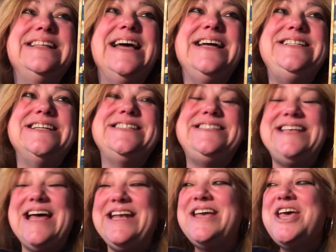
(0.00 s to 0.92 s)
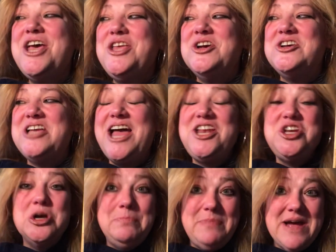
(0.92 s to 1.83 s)
they just said, you're getting
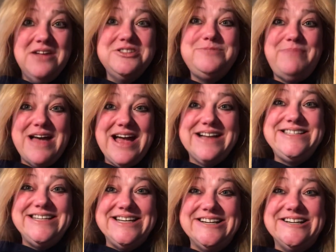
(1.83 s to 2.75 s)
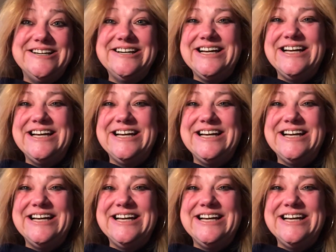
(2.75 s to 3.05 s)
your bounce back, Tigger.